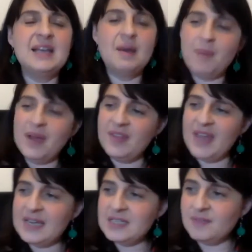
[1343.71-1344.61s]
by the
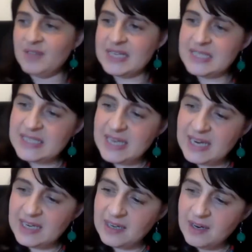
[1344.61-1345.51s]
end of that
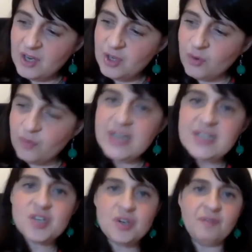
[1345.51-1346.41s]
scene, your reader
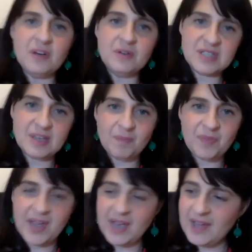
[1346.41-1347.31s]
should feel something.